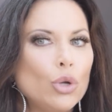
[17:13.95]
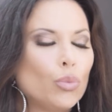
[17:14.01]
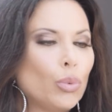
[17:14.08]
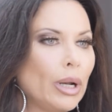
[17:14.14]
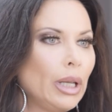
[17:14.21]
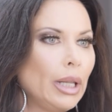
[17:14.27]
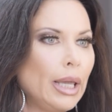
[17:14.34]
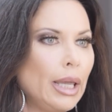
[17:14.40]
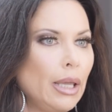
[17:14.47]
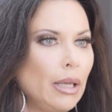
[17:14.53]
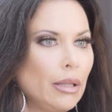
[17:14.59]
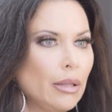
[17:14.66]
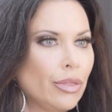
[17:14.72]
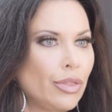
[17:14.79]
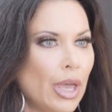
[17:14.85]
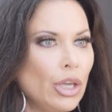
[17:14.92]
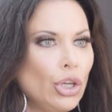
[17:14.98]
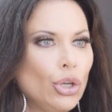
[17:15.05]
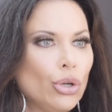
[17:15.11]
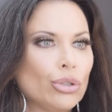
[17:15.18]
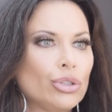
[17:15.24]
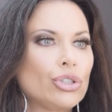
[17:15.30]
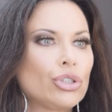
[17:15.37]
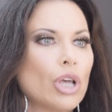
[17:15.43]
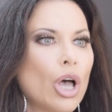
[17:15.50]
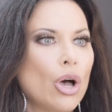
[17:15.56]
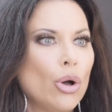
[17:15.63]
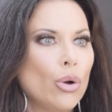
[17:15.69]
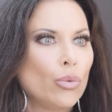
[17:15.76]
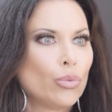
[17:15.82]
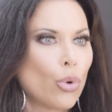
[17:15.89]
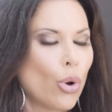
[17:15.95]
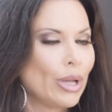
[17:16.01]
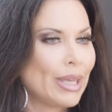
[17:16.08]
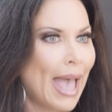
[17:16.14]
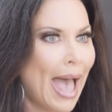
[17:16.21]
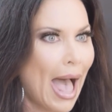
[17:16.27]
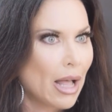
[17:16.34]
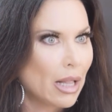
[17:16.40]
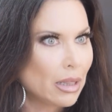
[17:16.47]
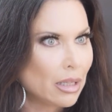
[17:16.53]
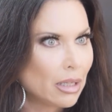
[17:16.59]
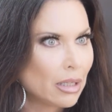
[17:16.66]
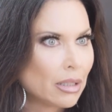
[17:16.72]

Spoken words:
you really think you're so royale,